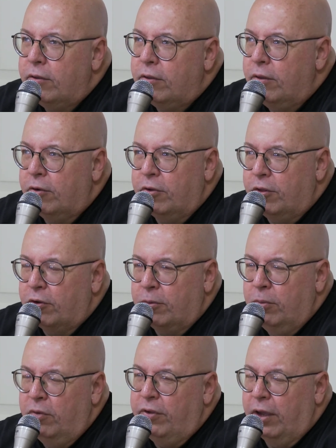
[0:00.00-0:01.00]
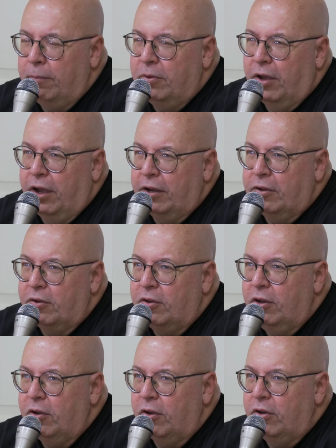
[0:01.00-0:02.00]
there's a movie I'm dying to
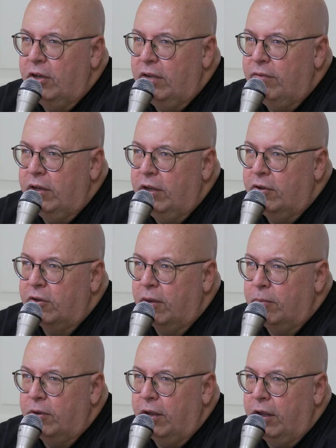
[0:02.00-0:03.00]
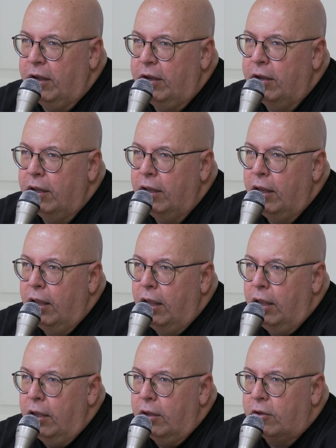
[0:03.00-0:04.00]
see on DVD someday
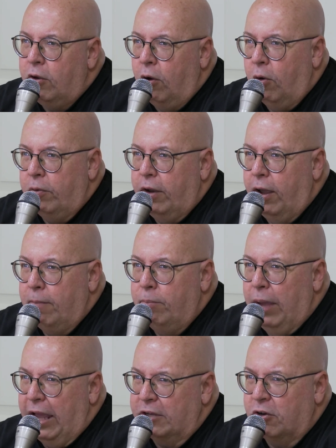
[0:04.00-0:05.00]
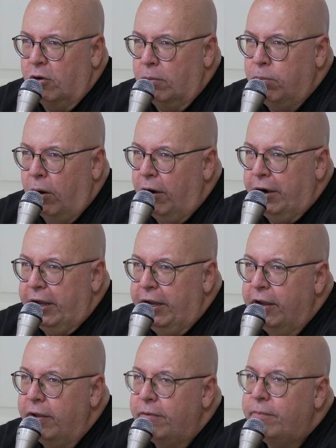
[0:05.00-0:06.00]
called Bachelor
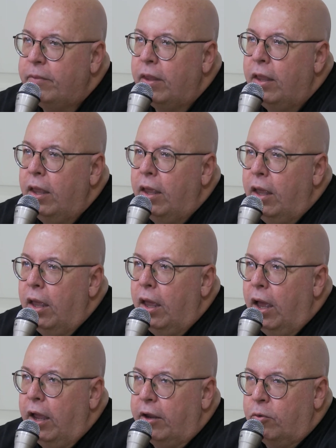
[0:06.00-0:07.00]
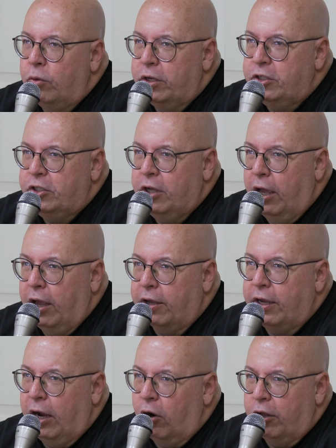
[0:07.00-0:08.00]
Party, in which
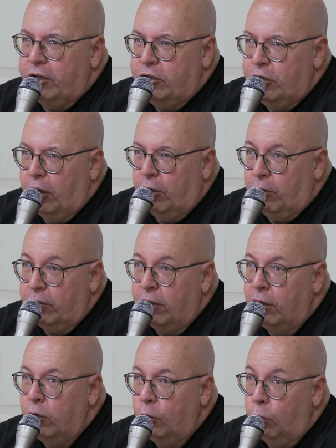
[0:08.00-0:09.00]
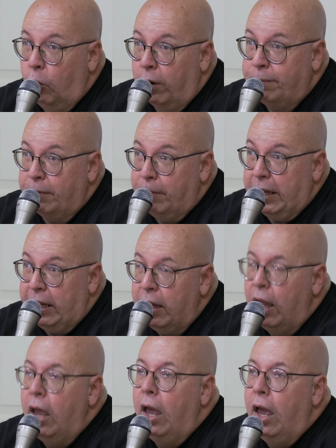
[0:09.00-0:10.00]
Carolyn Jones, who warped me,
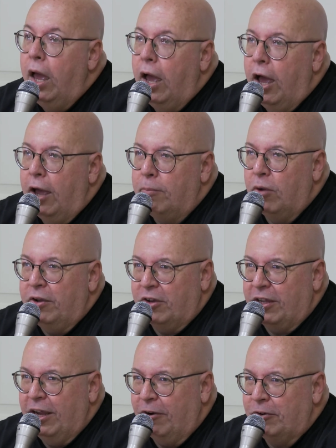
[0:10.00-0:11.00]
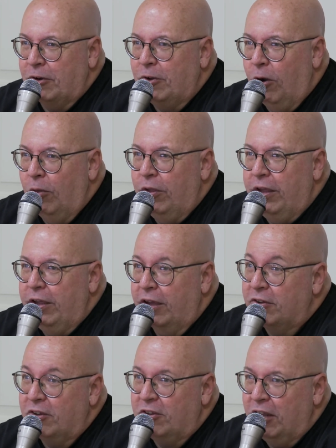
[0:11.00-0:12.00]
plays a character called the
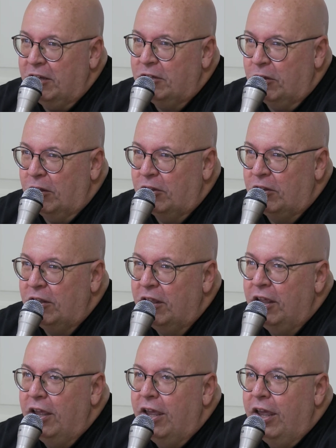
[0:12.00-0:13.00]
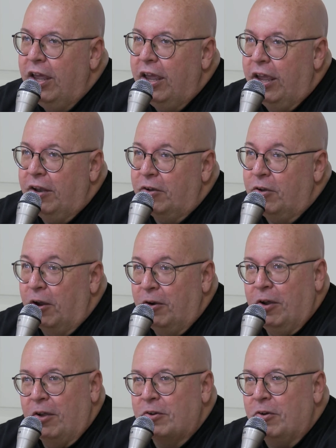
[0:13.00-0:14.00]
Existentialist, and got
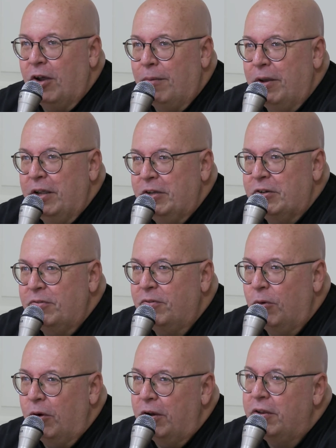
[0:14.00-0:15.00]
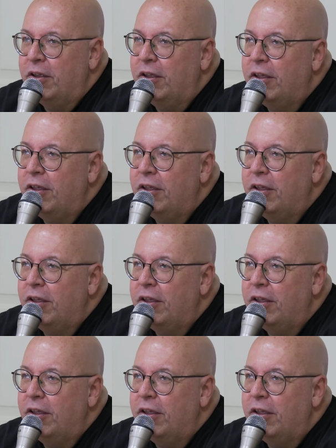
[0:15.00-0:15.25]
an Oscar nomination for it.